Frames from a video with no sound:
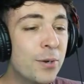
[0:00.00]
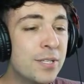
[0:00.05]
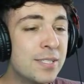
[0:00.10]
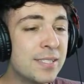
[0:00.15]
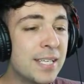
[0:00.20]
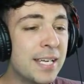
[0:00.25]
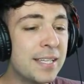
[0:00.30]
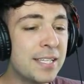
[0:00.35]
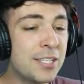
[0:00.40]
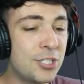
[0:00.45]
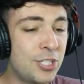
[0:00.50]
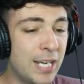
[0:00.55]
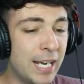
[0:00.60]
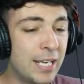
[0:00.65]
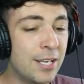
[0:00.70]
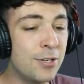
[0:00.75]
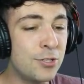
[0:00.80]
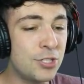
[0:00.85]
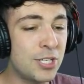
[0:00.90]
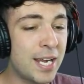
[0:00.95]
inside this
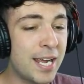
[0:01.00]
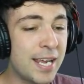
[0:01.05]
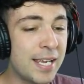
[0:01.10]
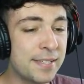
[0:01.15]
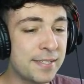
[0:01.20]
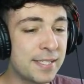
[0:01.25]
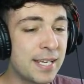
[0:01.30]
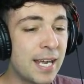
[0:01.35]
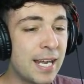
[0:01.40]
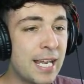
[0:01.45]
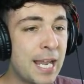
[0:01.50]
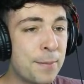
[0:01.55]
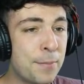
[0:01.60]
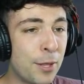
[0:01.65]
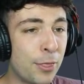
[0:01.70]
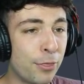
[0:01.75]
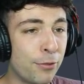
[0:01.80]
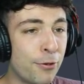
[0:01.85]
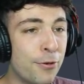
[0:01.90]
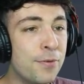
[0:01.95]
yellow chest, let
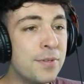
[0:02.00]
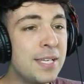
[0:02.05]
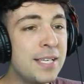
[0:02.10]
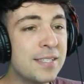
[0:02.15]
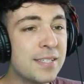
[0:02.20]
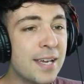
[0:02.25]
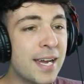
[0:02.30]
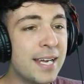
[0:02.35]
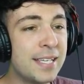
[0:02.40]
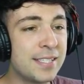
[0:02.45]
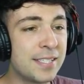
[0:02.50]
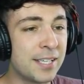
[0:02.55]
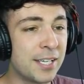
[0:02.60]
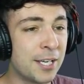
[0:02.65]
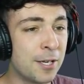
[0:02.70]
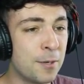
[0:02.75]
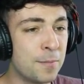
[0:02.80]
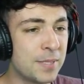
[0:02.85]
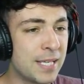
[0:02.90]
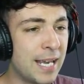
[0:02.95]
me throw in these
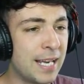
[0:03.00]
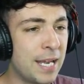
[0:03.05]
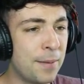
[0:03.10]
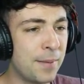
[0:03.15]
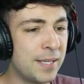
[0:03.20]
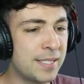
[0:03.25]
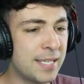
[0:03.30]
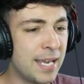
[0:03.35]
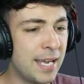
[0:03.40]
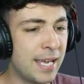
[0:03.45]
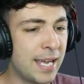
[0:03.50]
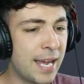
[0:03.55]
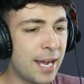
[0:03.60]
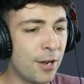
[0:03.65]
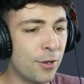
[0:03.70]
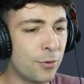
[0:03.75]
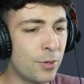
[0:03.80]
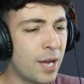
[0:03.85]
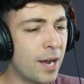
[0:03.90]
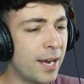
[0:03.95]
items, and let me take
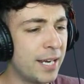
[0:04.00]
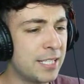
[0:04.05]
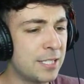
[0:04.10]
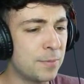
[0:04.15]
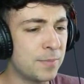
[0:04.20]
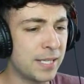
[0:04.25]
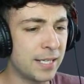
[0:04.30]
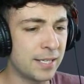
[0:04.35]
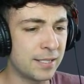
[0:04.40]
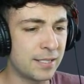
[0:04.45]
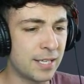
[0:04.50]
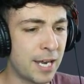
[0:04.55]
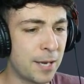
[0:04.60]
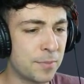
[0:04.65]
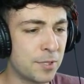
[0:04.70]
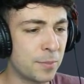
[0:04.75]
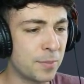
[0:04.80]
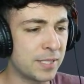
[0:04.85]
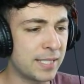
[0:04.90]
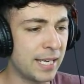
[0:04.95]
out items at a time.
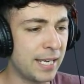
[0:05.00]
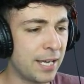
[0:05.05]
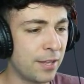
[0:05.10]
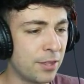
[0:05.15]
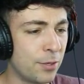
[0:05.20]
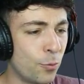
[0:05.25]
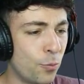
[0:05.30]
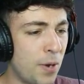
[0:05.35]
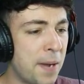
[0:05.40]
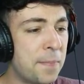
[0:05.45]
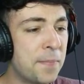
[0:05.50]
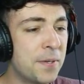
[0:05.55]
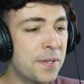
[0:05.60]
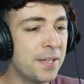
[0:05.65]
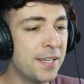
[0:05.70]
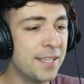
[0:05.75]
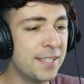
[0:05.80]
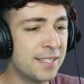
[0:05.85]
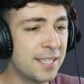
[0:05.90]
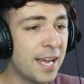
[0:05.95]
So I'm going to take out the
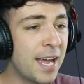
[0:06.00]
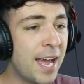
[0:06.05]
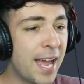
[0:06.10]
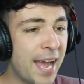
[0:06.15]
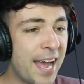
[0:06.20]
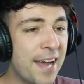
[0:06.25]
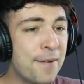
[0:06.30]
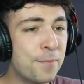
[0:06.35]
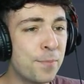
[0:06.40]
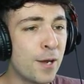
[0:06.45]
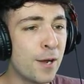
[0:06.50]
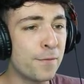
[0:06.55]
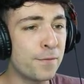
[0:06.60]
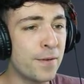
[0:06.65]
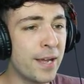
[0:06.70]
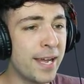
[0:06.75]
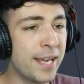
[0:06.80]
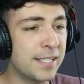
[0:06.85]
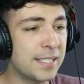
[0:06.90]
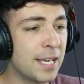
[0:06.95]
weapons, and
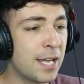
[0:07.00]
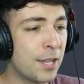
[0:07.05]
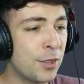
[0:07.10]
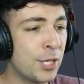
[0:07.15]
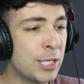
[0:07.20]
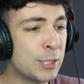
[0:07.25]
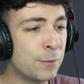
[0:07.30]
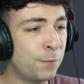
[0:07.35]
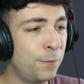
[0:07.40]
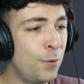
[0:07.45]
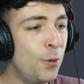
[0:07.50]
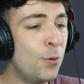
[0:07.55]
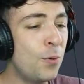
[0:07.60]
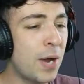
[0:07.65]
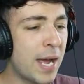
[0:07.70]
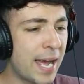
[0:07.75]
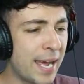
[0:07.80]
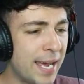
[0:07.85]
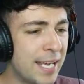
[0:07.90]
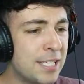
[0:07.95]
perfect, this full
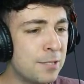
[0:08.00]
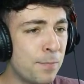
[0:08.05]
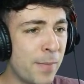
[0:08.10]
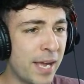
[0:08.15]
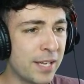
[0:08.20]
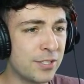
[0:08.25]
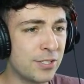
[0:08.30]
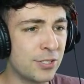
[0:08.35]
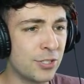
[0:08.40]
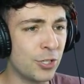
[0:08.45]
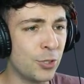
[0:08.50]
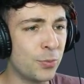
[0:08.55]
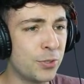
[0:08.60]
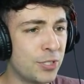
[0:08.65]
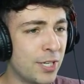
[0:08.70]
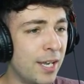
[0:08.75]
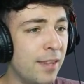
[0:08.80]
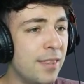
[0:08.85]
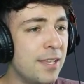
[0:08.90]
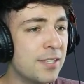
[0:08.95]
hazmat suit,
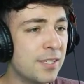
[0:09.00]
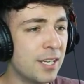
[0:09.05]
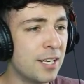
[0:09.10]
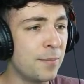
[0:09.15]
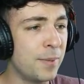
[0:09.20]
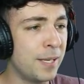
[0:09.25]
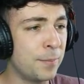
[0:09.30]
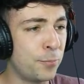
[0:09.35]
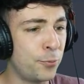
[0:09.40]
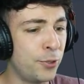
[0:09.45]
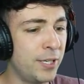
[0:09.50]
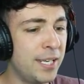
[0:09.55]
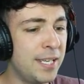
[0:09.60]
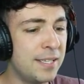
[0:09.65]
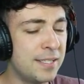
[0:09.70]
which I think is going to be pretty